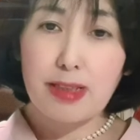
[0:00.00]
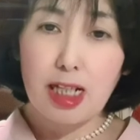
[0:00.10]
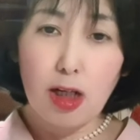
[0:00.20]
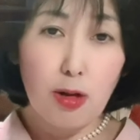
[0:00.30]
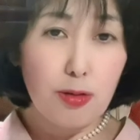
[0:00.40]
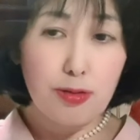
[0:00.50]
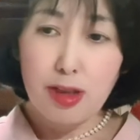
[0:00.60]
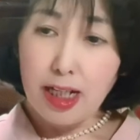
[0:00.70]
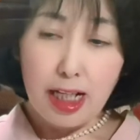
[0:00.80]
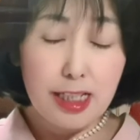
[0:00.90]
of
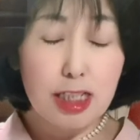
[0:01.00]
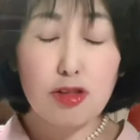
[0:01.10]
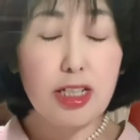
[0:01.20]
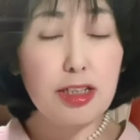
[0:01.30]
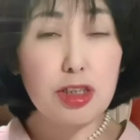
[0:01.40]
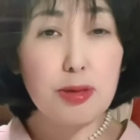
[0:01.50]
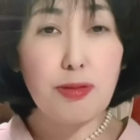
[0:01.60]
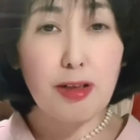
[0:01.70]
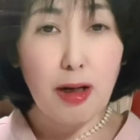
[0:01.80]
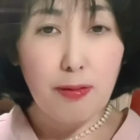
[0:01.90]
any creation
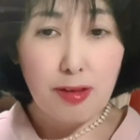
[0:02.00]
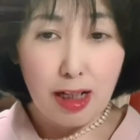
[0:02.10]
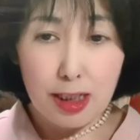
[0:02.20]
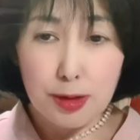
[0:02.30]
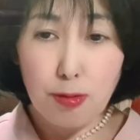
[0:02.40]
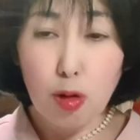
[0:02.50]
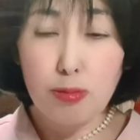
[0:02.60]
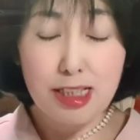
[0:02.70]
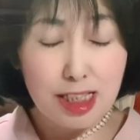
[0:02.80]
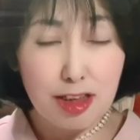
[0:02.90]
of art form,
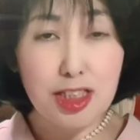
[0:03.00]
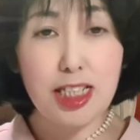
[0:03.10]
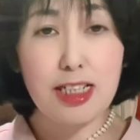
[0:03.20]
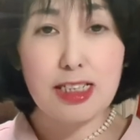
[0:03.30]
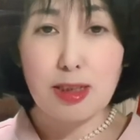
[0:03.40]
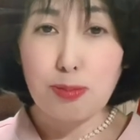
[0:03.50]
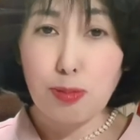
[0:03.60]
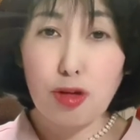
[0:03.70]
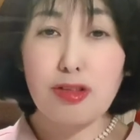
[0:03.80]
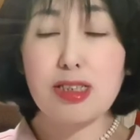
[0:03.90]
literatures and
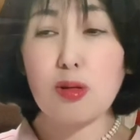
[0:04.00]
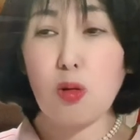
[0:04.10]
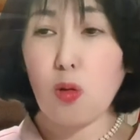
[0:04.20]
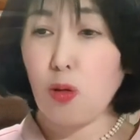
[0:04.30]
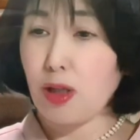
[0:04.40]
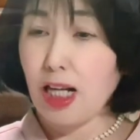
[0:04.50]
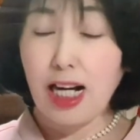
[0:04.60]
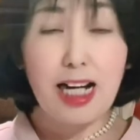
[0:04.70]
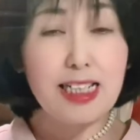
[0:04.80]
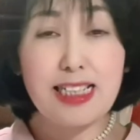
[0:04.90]
books or
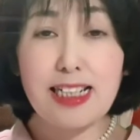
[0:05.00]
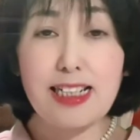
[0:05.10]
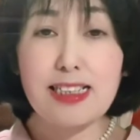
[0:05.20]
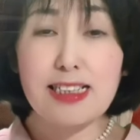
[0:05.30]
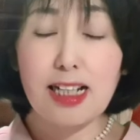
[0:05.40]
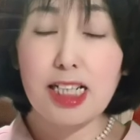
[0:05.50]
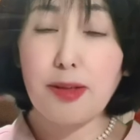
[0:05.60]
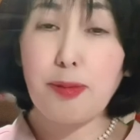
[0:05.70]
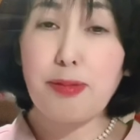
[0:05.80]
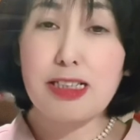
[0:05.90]
ideas are never
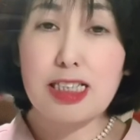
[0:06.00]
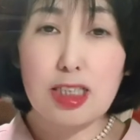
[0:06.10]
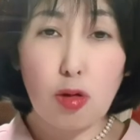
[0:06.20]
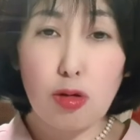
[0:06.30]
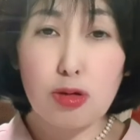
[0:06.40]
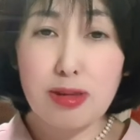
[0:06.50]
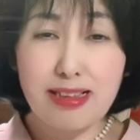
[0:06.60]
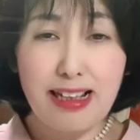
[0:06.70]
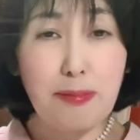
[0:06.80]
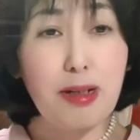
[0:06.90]
being stolen
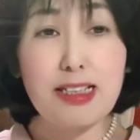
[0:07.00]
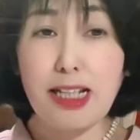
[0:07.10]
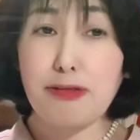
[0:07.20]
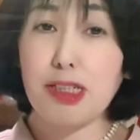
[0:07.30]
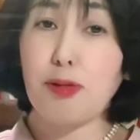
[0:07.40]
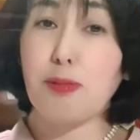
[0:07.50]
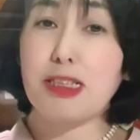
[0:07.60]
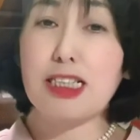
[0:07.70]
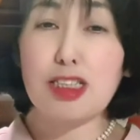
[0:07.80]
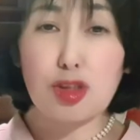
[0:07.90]
and my life never been
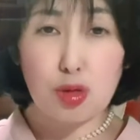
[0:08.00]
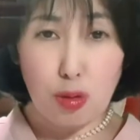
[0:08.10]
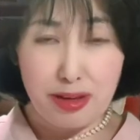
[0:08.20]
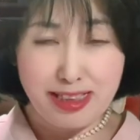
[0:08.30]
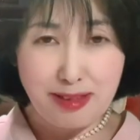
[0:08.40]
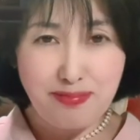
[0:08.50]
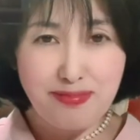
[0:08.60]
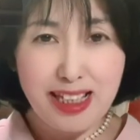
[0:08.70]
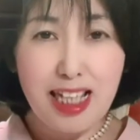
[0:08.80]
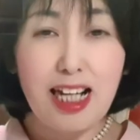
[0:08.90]
destroyed.
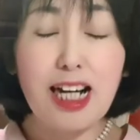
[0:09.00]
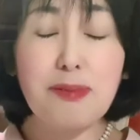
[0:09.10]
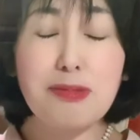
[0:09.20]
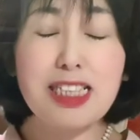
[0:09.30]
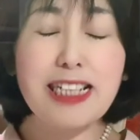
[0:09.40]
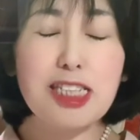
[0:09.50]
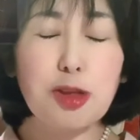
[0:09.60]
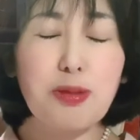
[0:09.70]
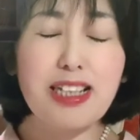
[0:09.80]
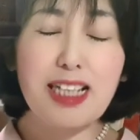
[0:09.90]
I'm
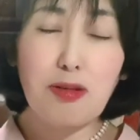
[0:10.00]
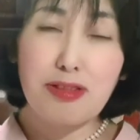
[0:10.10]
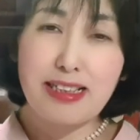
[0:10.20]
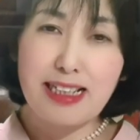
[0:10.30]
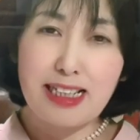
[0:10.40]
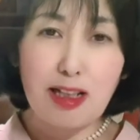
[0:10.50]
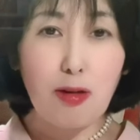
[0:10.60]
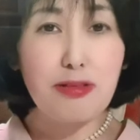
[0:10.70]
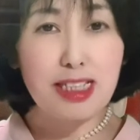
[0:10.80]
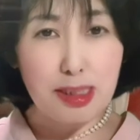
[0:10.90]
speaking only on
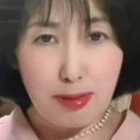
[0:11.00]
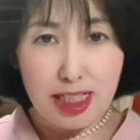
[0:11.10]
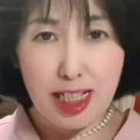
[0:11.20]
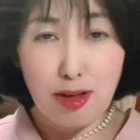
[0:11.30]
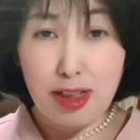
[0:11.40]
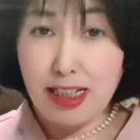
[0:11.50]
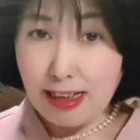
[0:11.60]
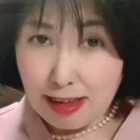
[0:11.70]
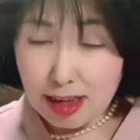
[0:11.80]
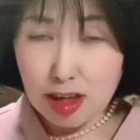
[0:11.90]
this video in
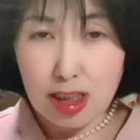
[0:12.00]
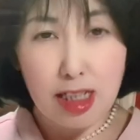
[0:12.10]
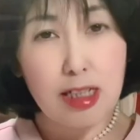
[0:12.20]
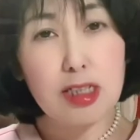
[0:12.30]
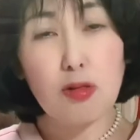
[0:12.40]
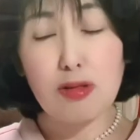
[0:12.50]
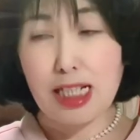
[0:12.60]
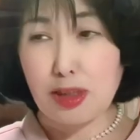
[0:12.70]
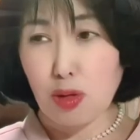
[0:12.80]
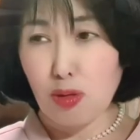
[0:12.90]
English, not
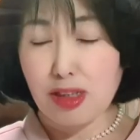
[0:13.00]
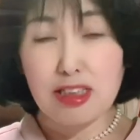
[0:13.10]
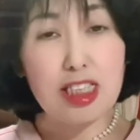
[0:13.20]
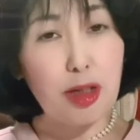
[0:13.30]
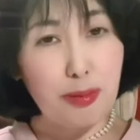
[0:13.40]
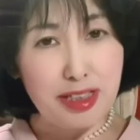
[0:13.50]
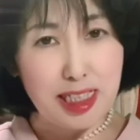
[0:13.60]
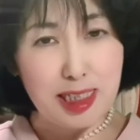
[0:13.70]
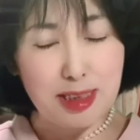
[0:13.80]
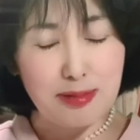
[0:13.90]
at all in Japanese.